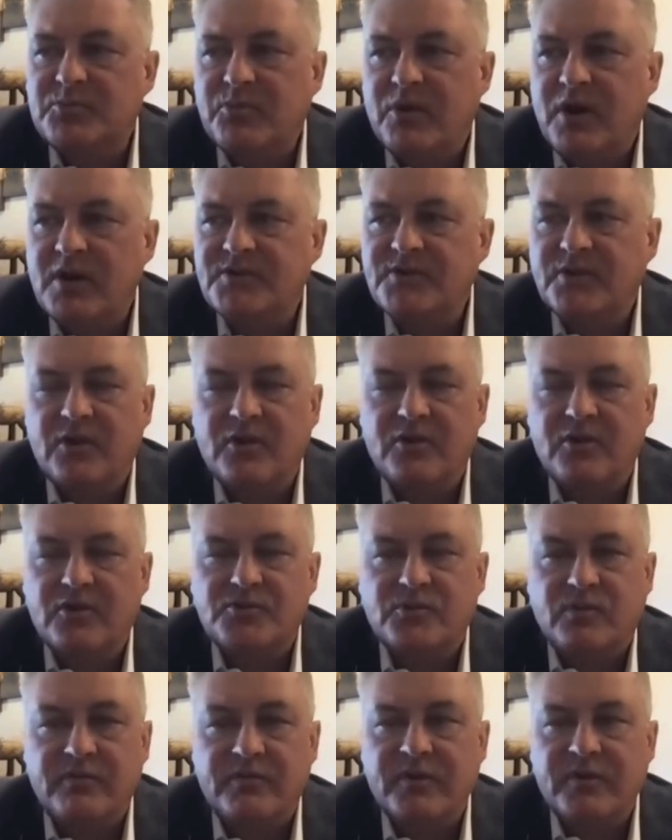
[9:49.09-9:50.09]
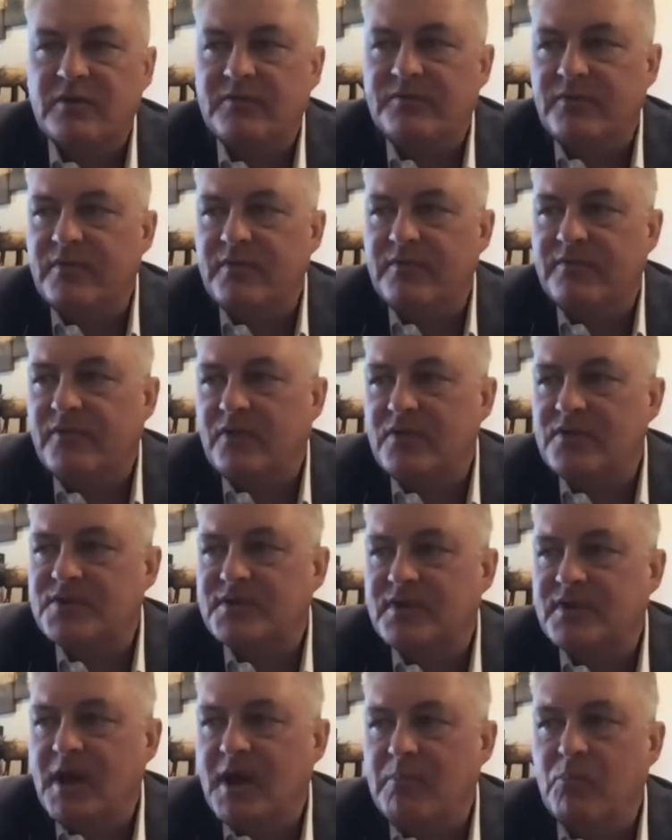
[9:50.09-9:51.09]
prosecutors revealed for the first
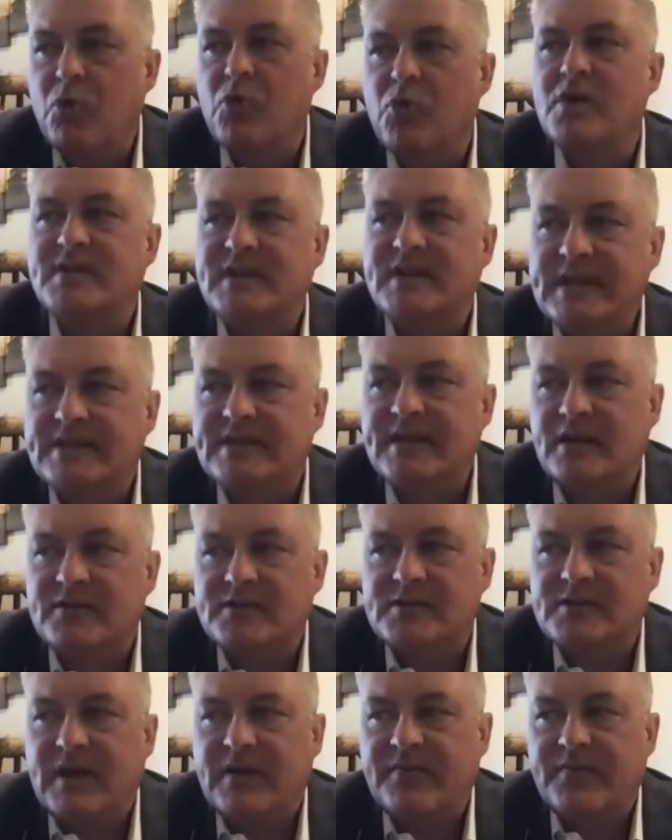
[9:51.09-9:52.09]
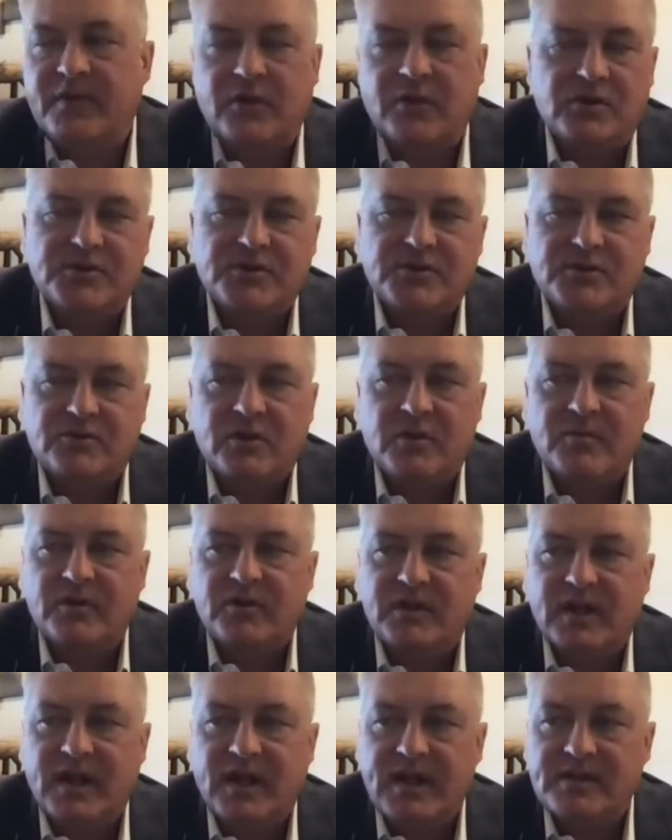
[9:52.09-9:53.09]
time more details about the nurse's
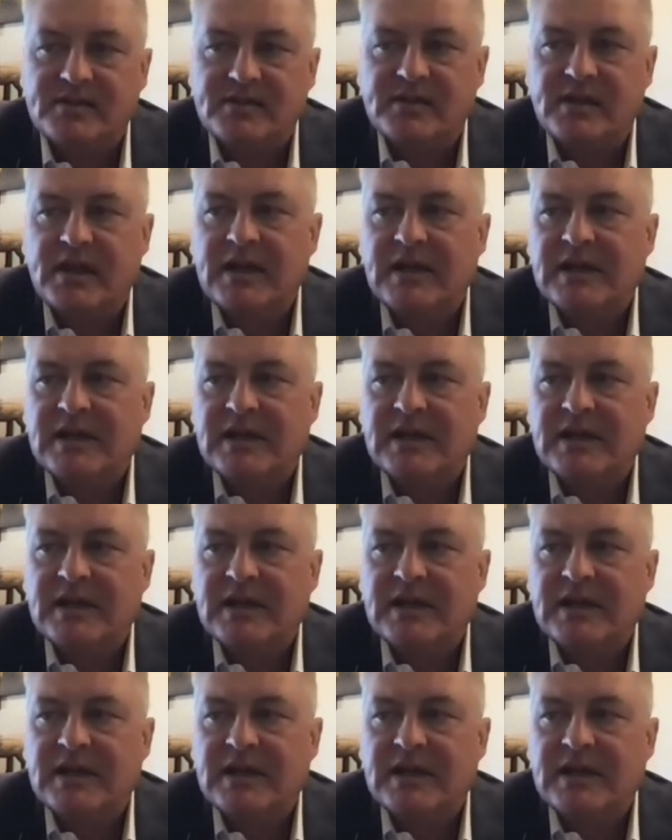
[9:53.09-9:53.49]
criminal case.